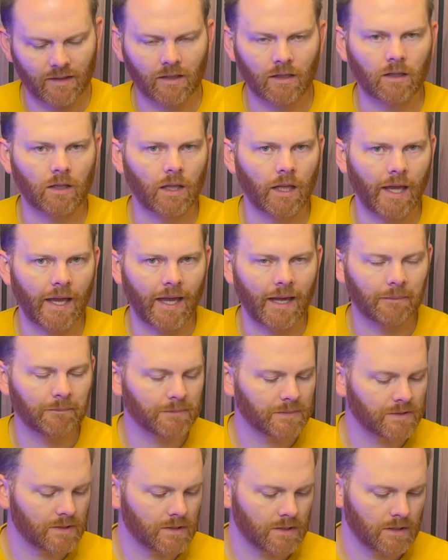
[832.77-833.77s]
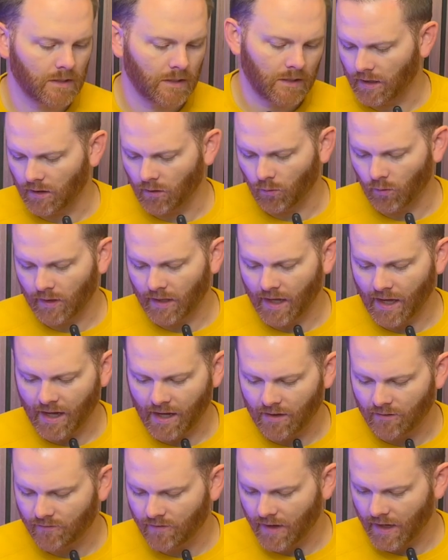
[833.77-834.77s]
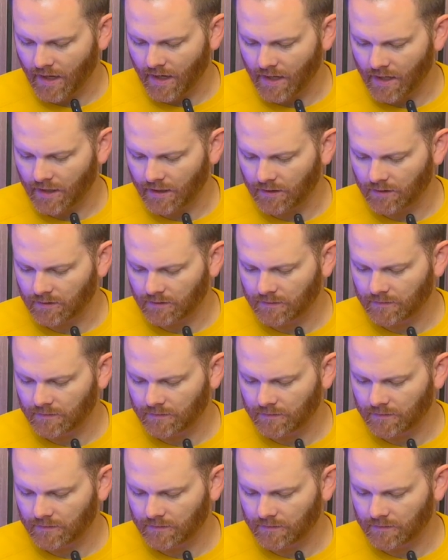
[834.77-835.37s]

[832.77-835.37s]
the clamps. We have had